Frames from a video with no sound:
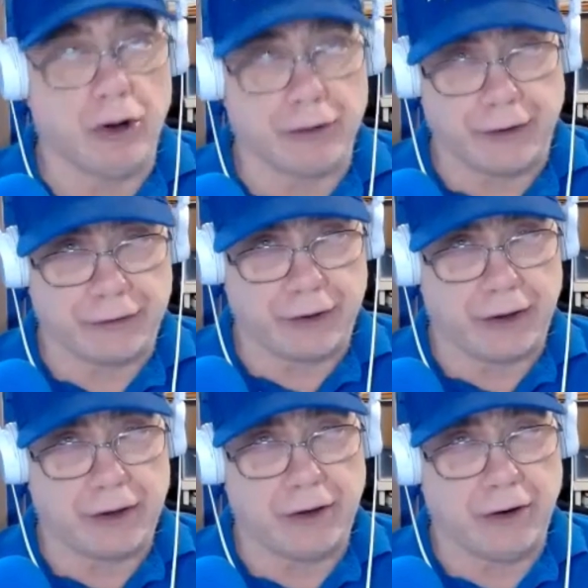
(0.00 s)

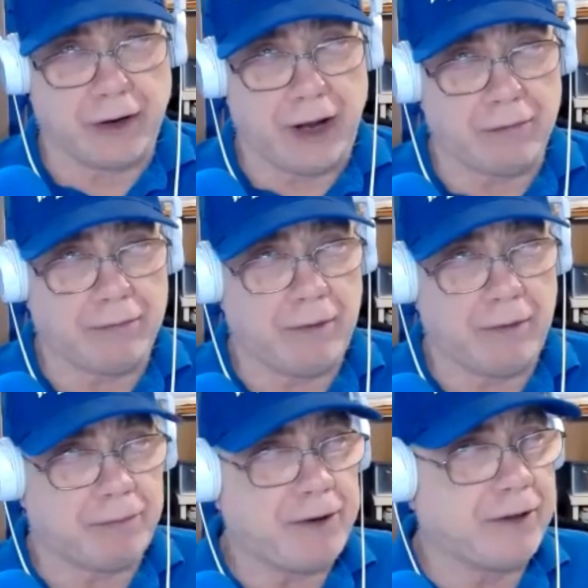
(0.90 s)
autistic. Okay,
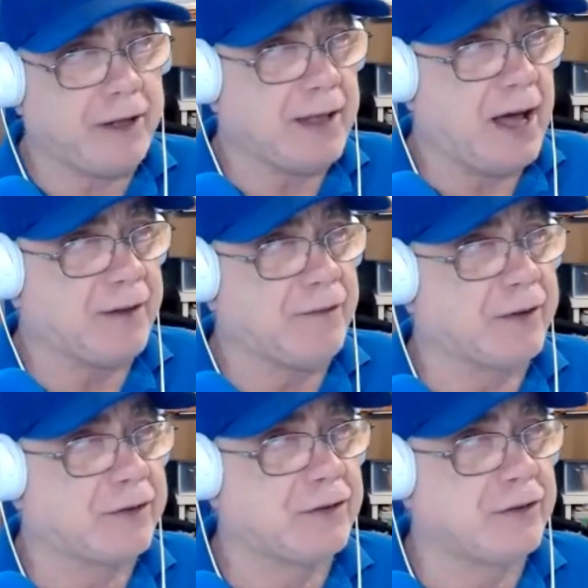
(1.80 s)
especially a lot of
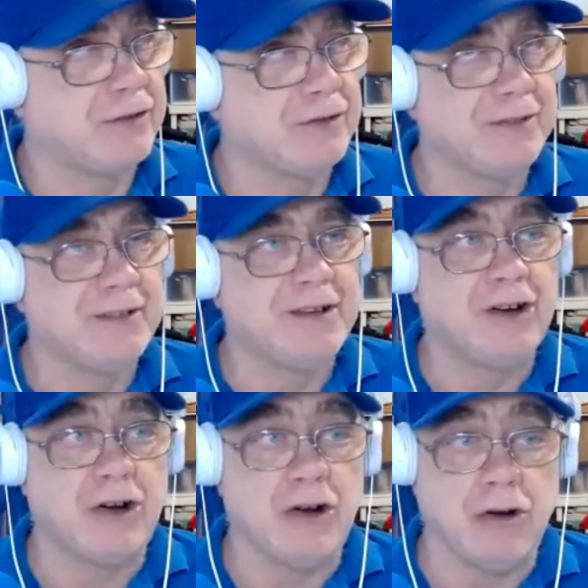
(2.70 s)
us
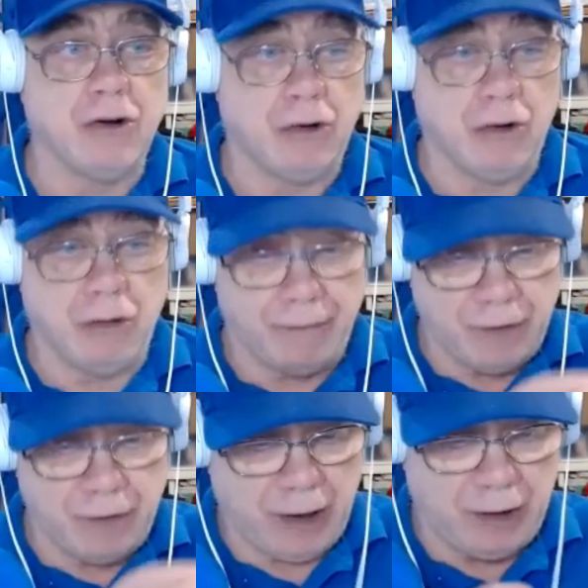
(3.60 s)
who have
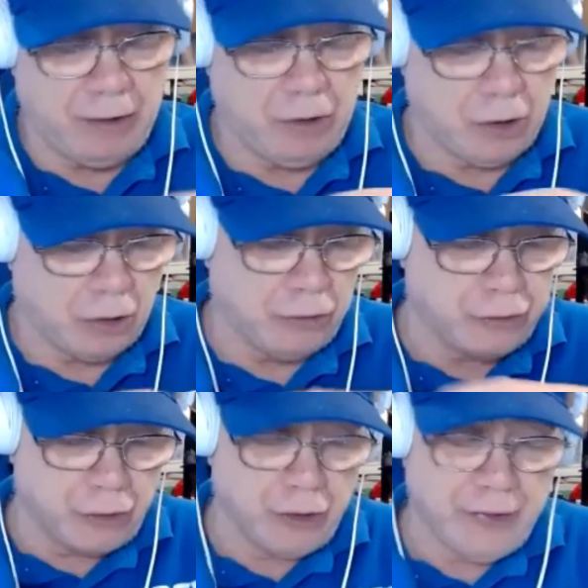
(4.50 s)

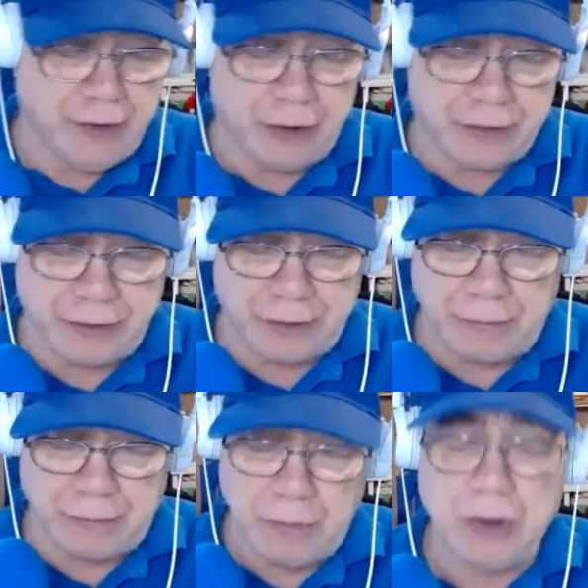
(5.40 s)
joined the
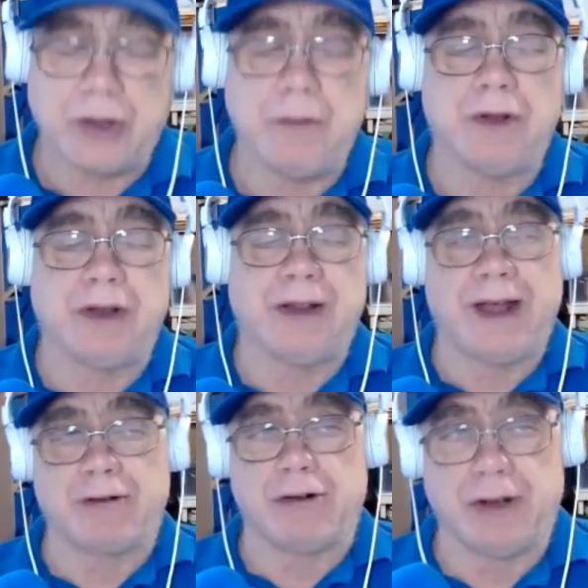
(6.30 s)
autism community
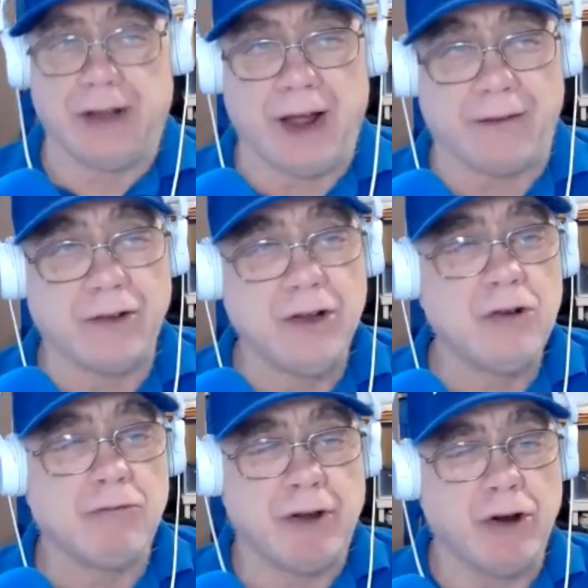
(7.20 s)
later on in life.
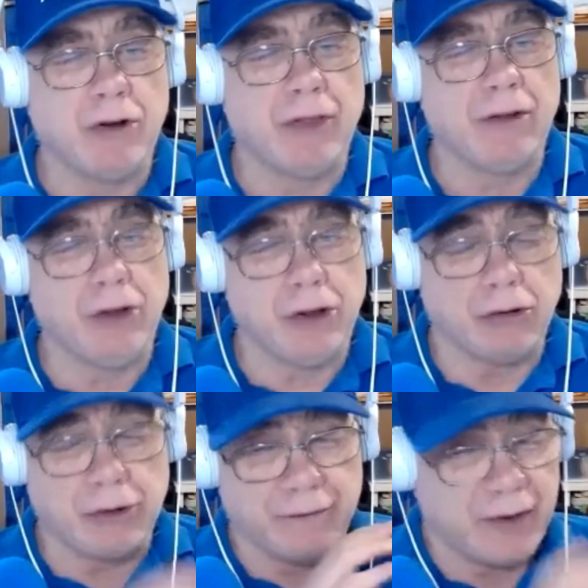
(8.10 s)
We know that you
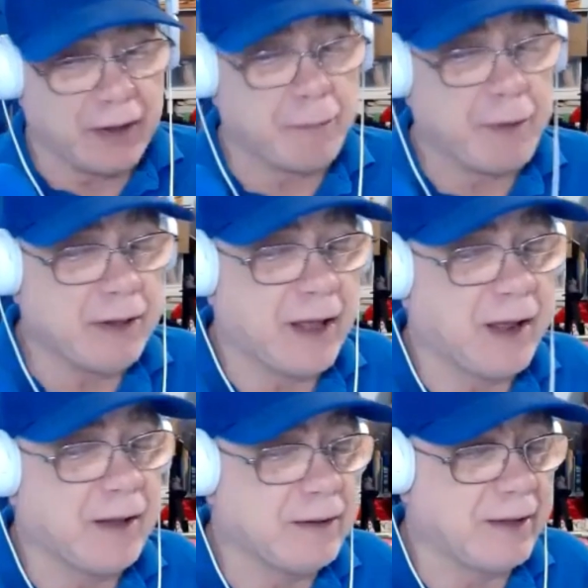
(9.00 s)
don't develop it in
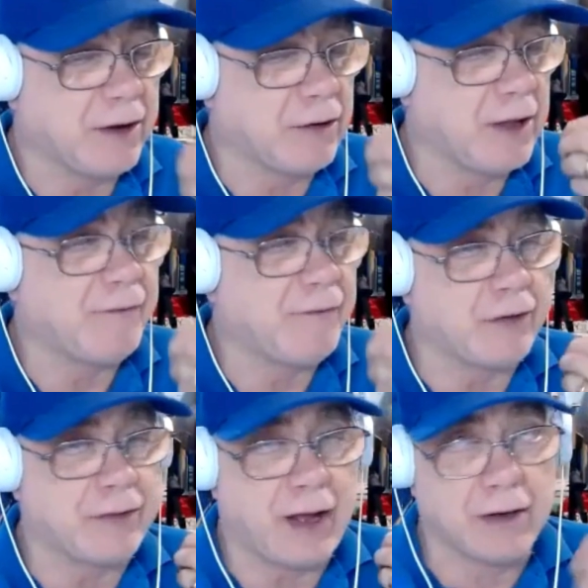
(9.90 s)
later in life. It
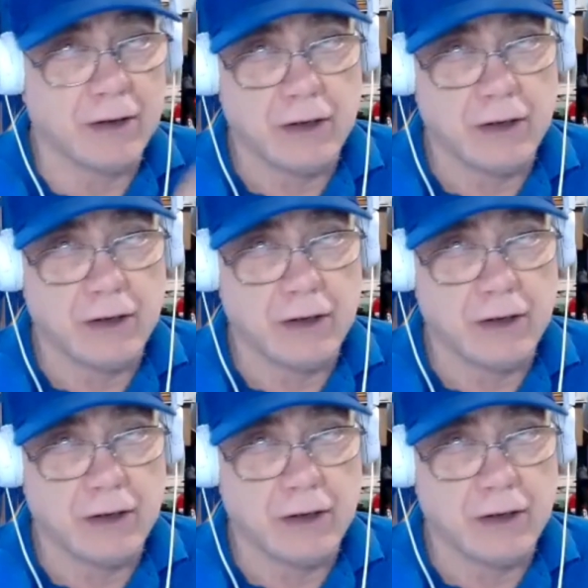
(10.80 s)
does not.